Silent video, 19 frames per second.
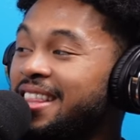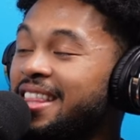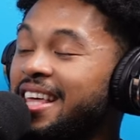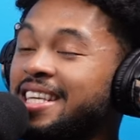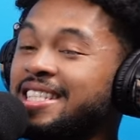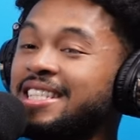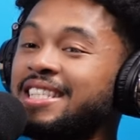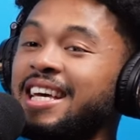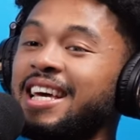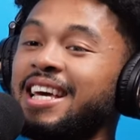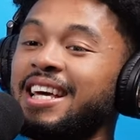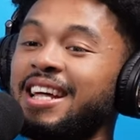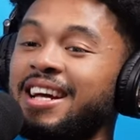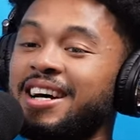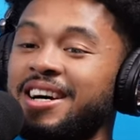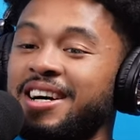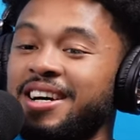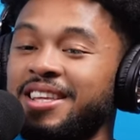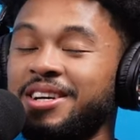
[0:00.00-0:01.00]
They said
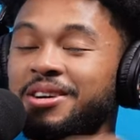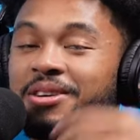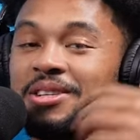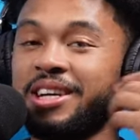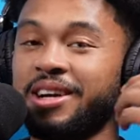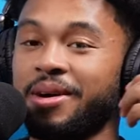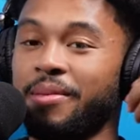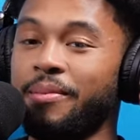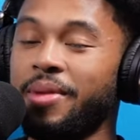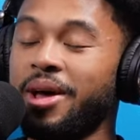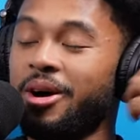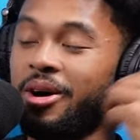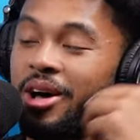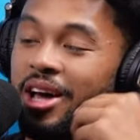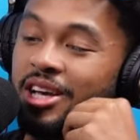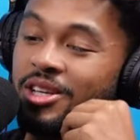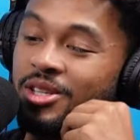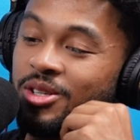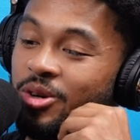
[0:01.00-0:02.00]
uh, there was like a male
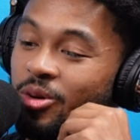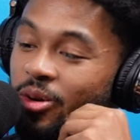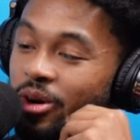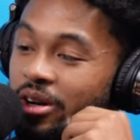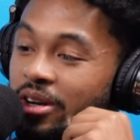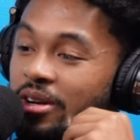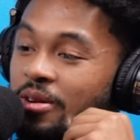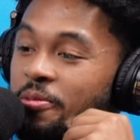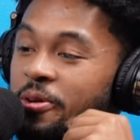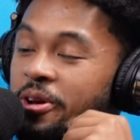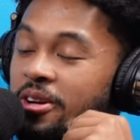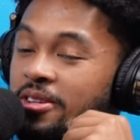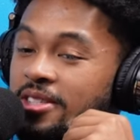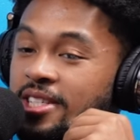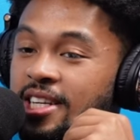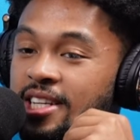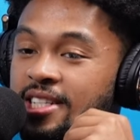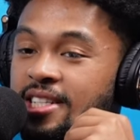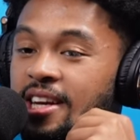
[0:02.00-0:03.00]
escort went on
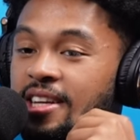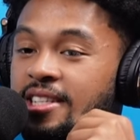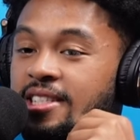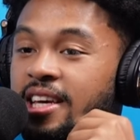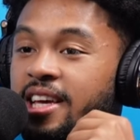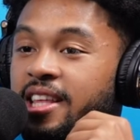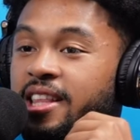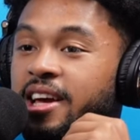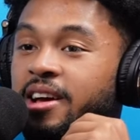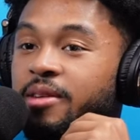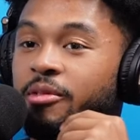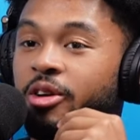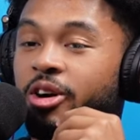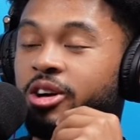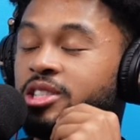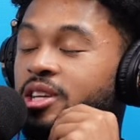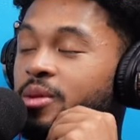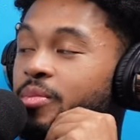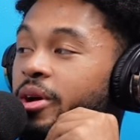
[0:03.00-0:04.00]
TikTok saying like
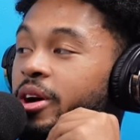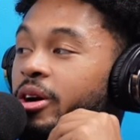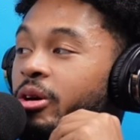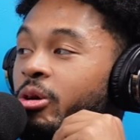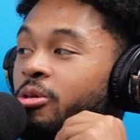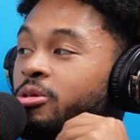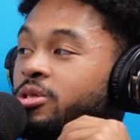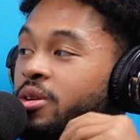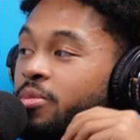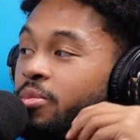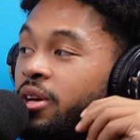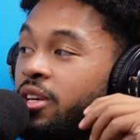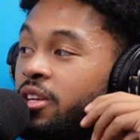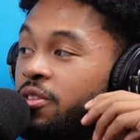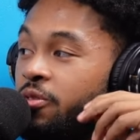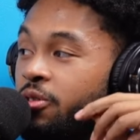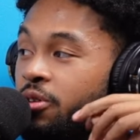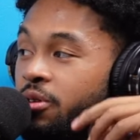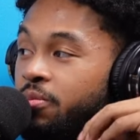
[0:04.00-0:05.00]
R J Barrett owes him
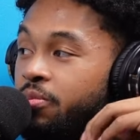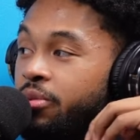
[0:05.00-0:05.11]
money for